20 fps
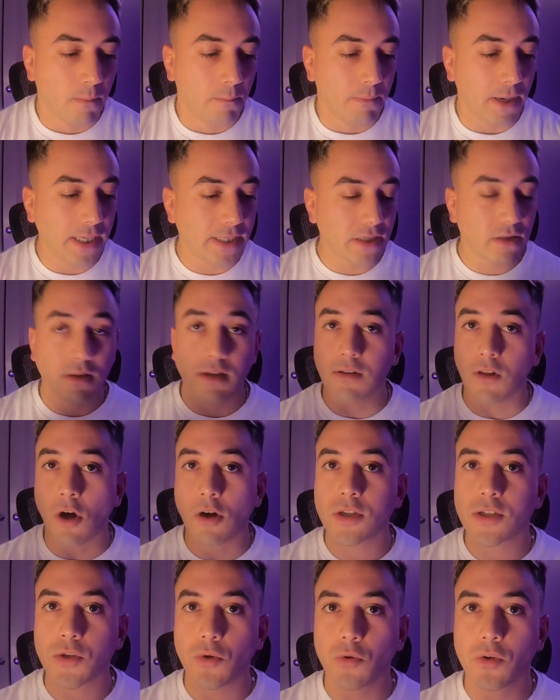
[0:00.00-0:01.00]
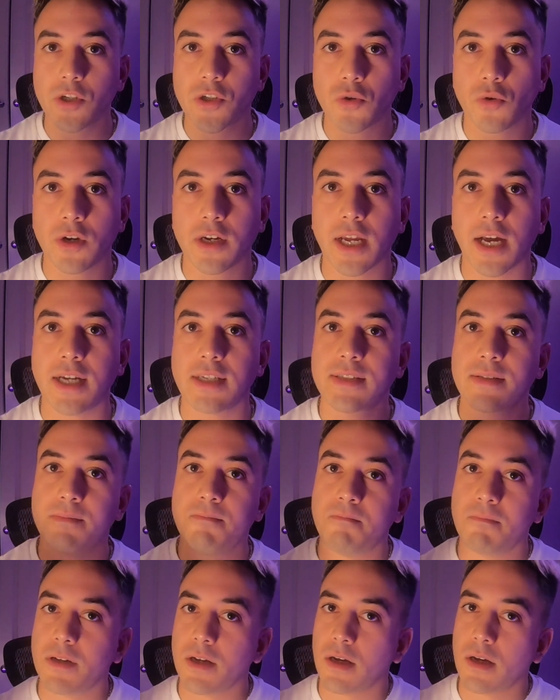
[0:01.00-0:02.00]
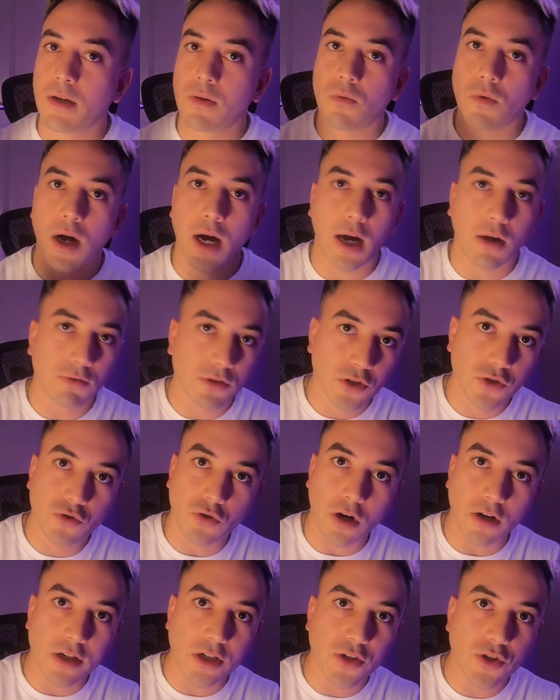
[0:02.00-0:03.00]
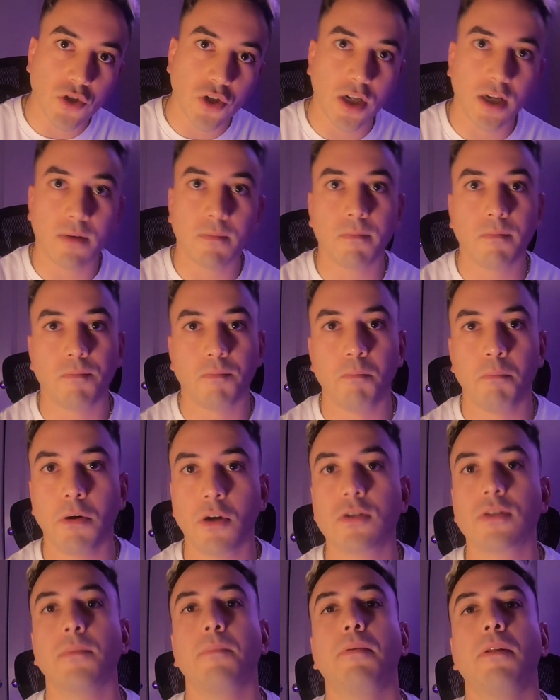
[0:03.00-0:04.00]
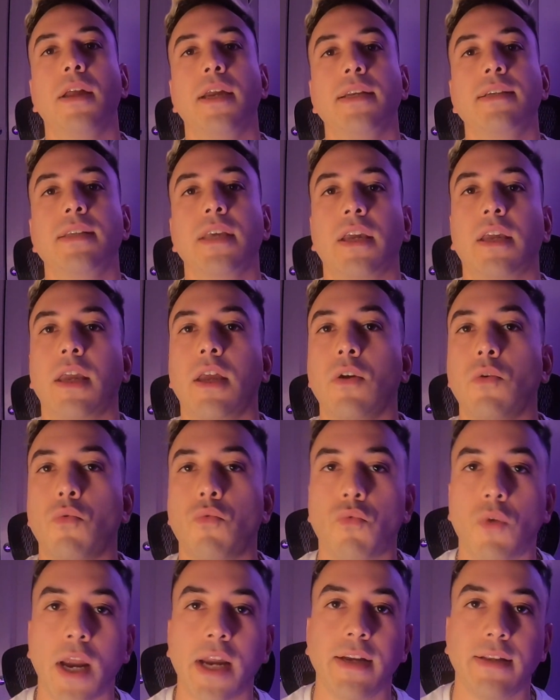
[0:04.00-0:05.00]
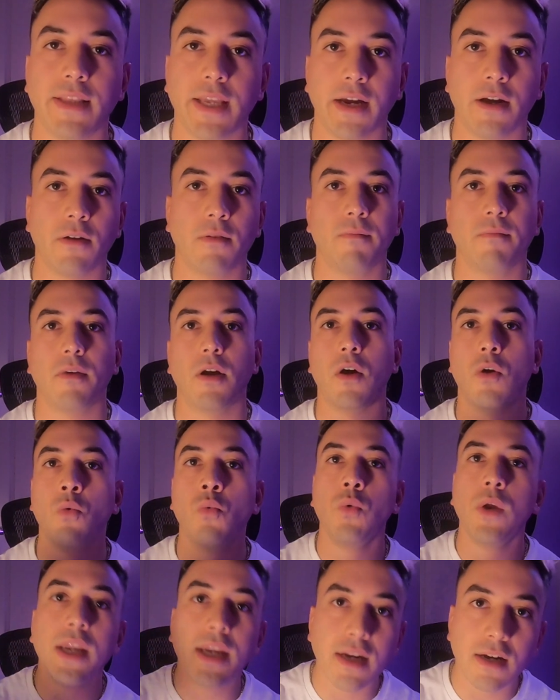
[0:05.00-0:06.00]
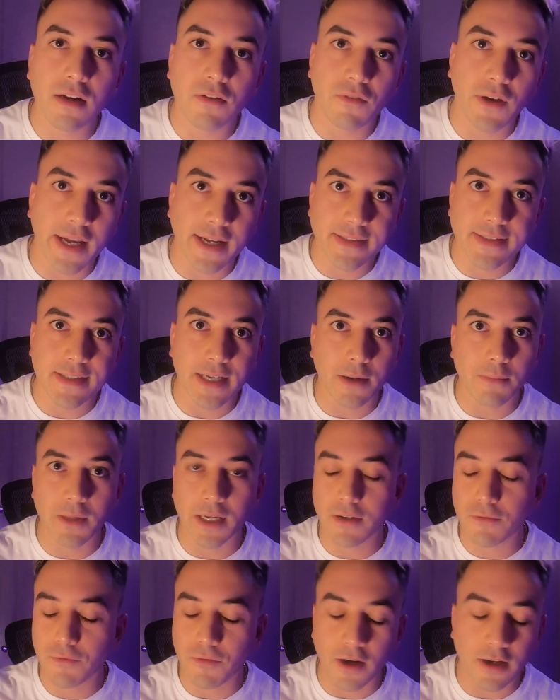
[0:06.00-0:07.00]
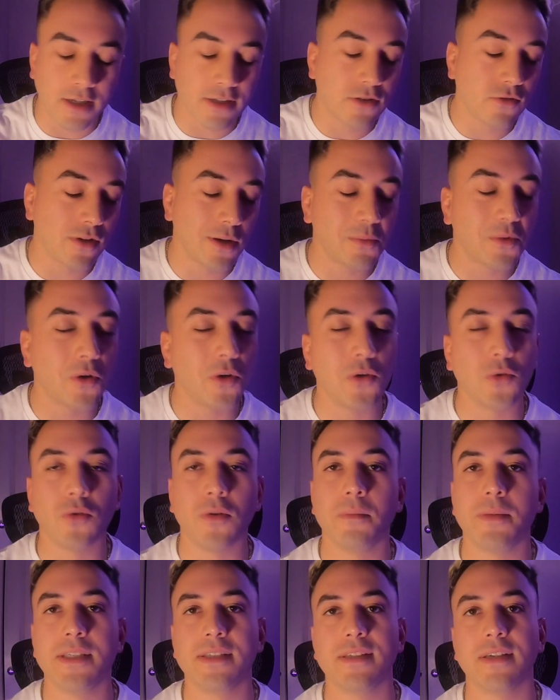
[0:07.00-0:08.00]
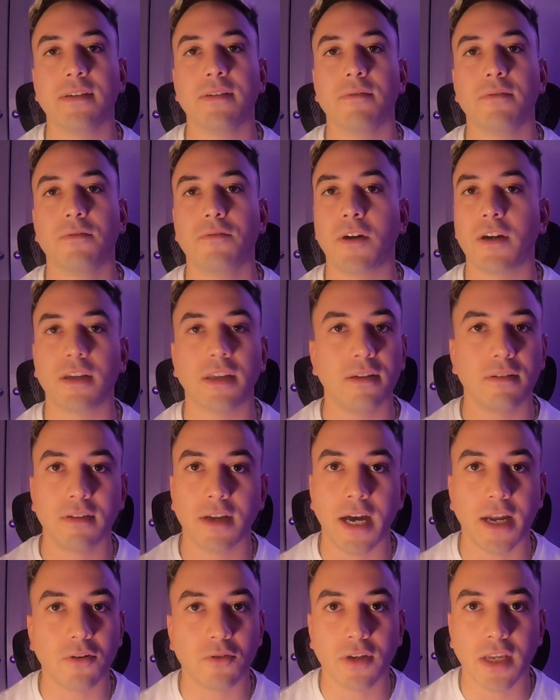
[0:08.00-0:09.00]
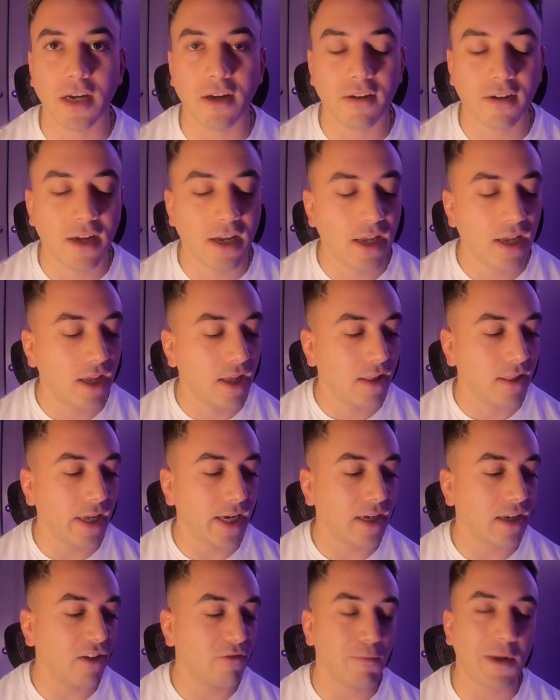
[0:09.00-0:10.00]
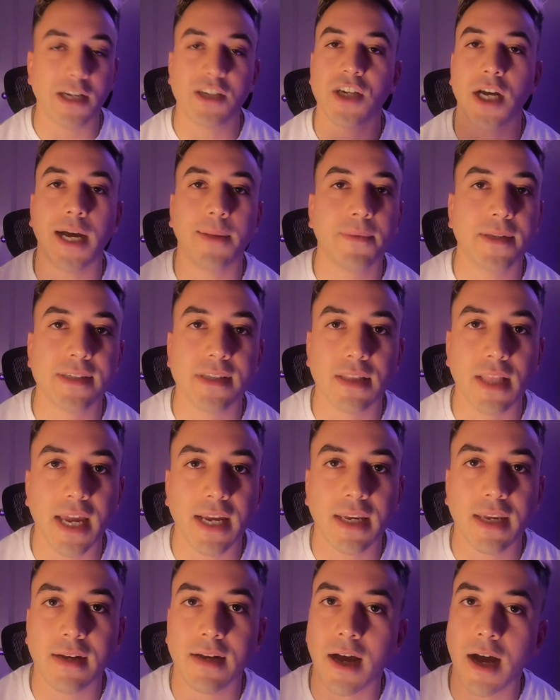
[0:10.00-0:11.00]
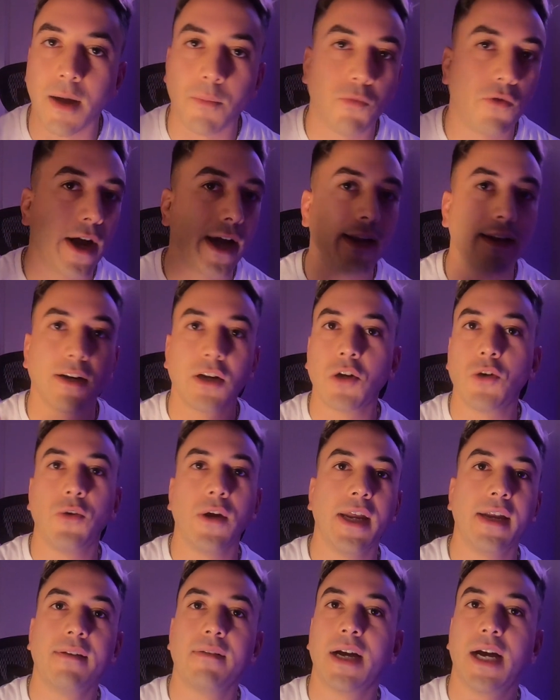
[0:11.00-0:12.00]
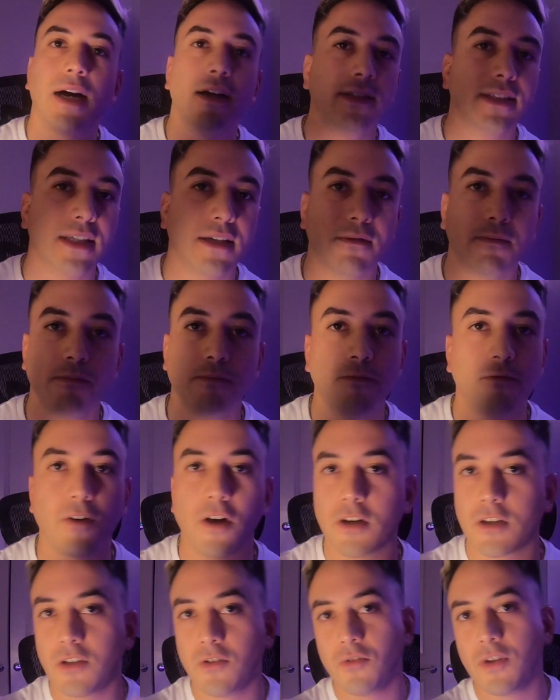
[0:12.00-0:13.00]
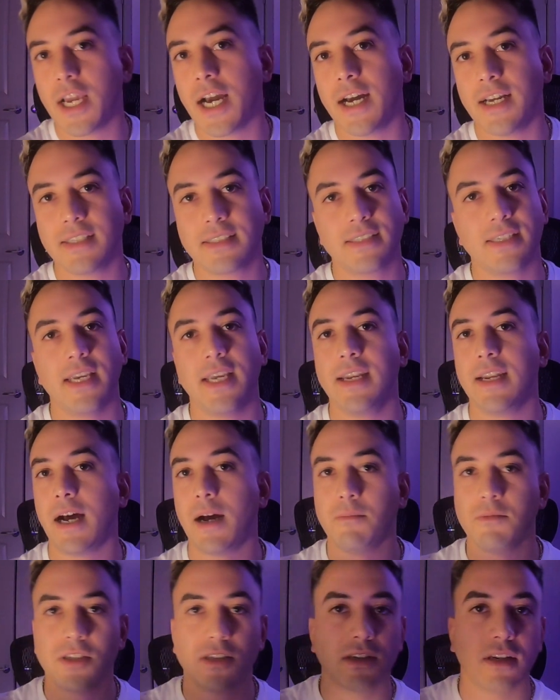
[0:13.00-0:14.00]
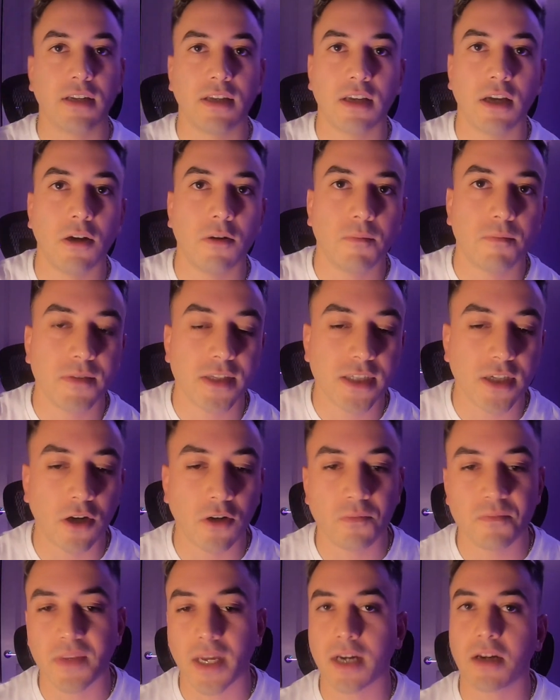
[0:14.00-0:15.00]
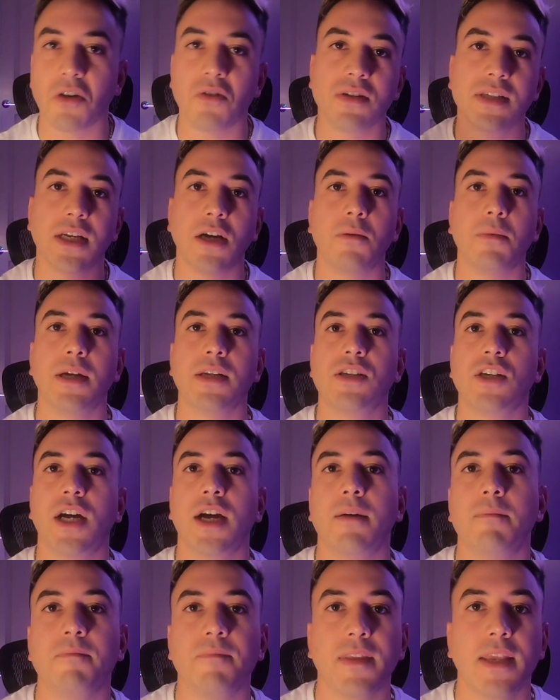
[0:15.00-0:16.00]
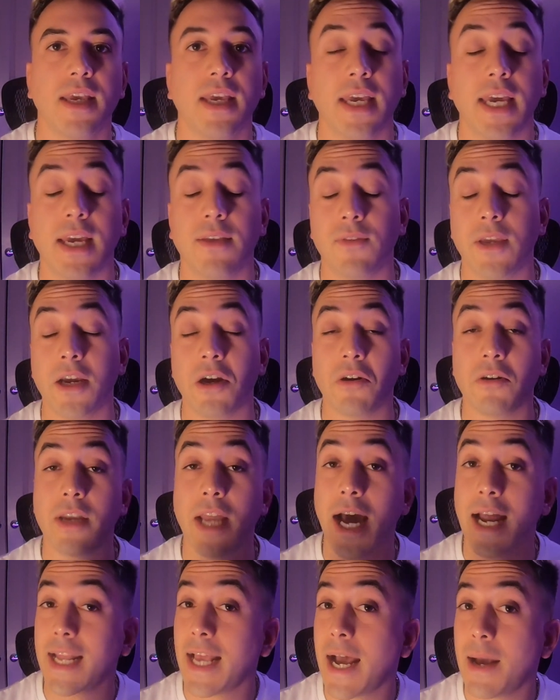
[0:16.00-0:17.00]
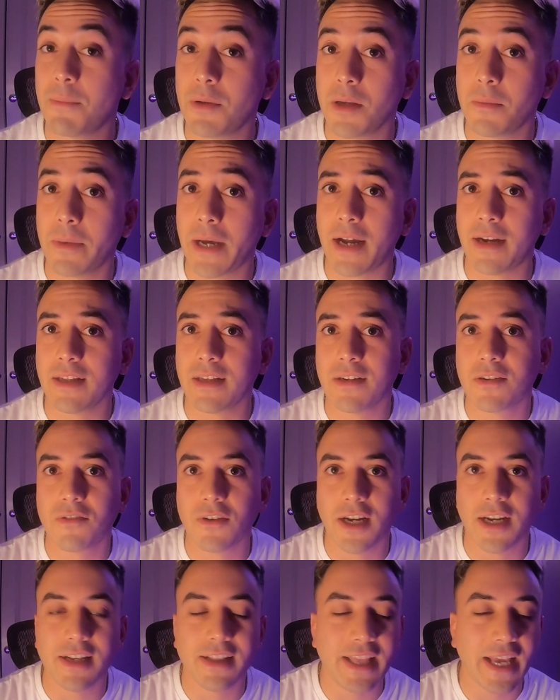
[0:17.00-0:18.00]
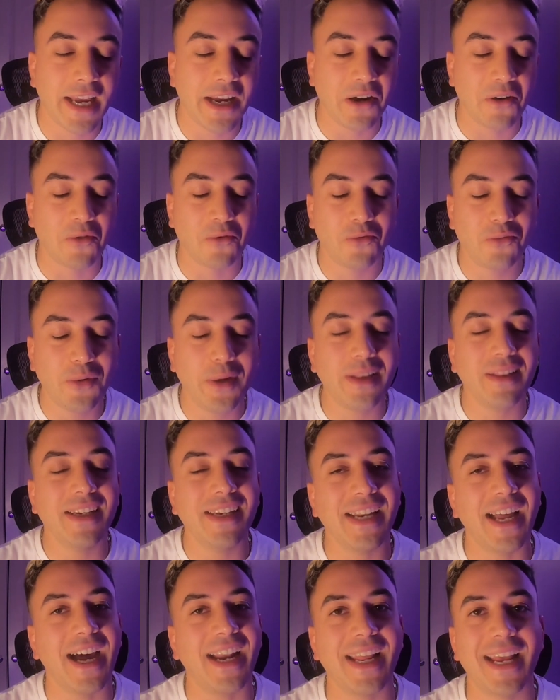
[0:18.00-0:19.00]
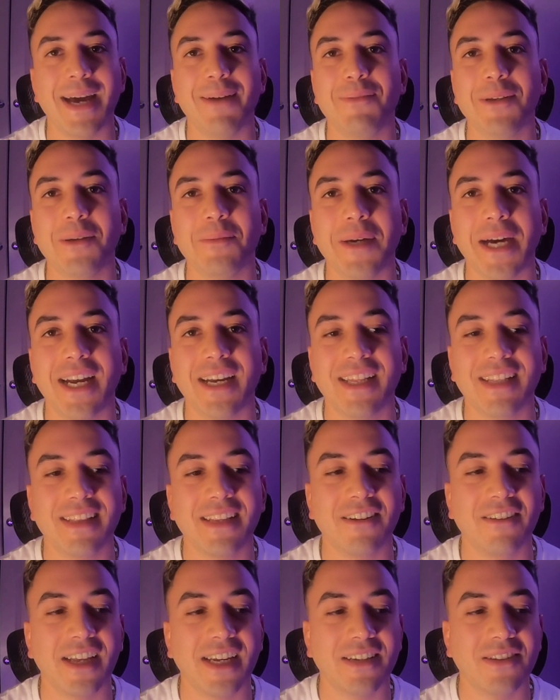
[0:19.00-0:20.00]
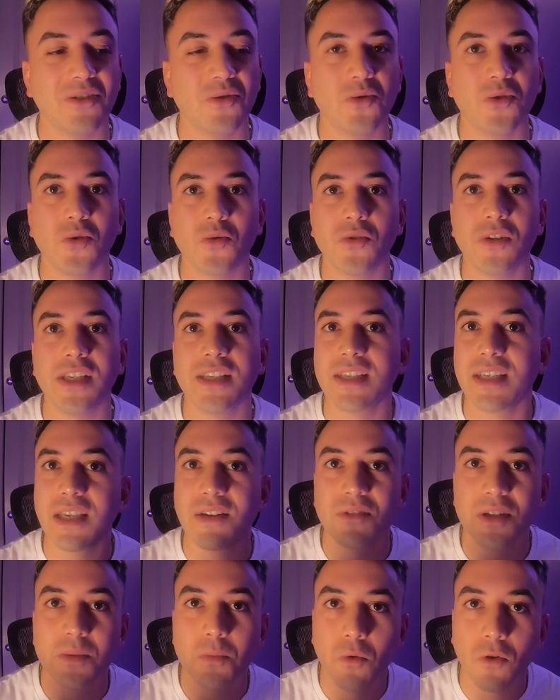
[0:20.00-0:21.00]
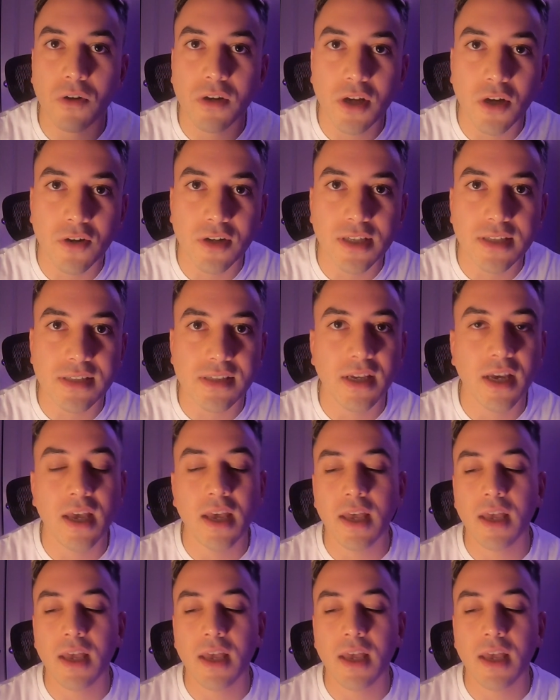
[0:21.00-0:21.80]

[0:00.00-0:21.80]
basically, long story short, guys, I was drunk as shit, booked a plane ticket right there. A week in advance, I'm like, fuck it, dude, I'm going to Ibiza. Fuck it, I don't care. Like, if my job doesn't like it, I'm ready to quit. I'll say, fuck you guys, and I'm just gonna go. So I go and tell my job, and they are not happy about it, right? They are really not happy about it. They're like, dude, you need to give us more notice,